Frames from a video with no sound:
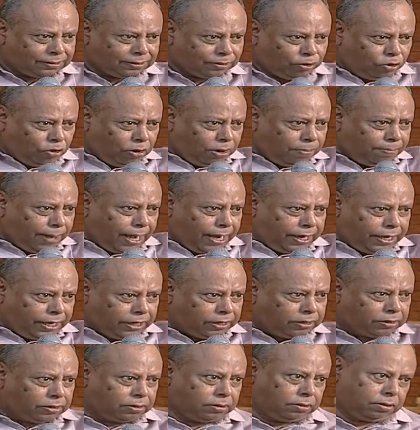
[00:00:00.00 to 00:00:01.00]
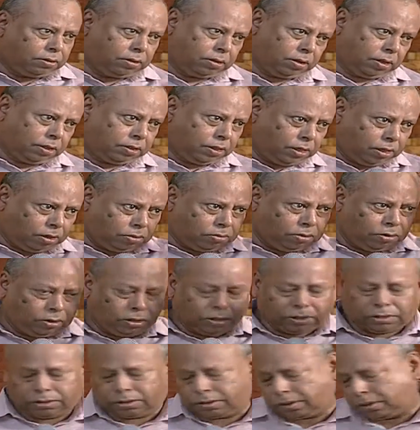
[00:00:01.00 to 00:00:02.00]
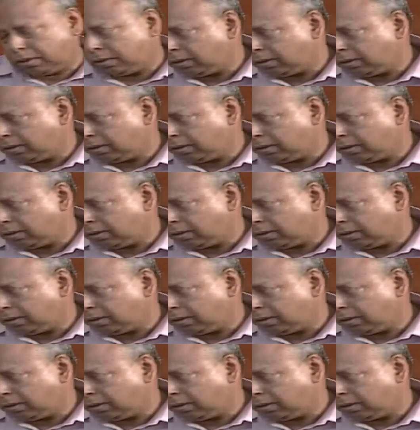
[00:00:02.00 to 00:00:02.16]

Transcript: Who will marry you? I said, who knows?